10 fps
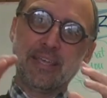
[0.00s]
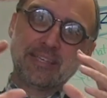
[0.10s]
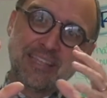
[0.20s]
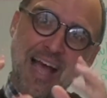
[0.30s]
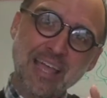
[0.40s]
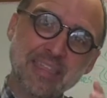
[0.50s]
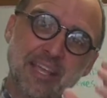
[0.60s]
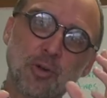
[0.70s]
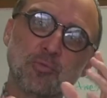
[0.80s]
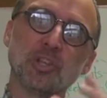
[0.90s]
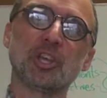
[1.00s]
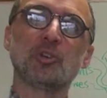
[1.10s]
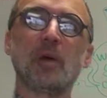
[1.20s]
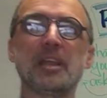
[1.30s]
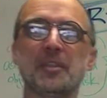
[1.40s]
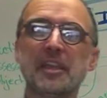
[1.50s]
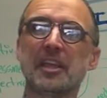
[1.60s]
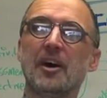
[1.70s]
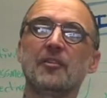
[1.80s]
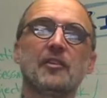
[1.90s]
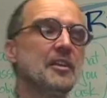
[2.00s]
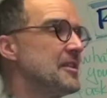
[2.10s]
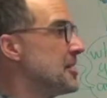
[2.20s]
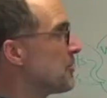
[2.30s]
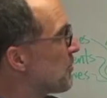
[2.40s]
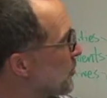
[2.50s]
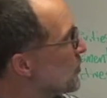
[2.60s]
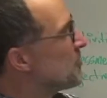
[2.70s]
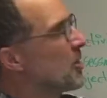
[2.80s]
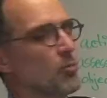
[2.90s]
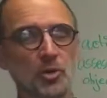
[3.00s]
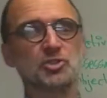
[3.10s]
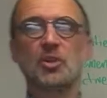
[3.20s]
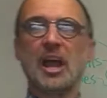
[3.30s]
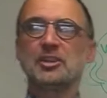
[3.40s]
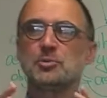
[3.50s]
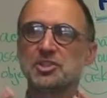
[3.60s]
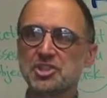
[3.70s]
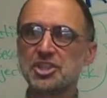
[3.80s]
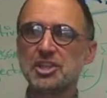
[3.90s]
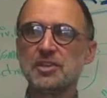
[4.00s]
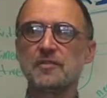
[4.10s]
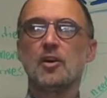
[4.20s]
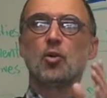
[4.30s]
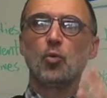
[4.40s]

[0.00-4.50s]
is, I think, a really good way to think of the improvement we're trying to achieve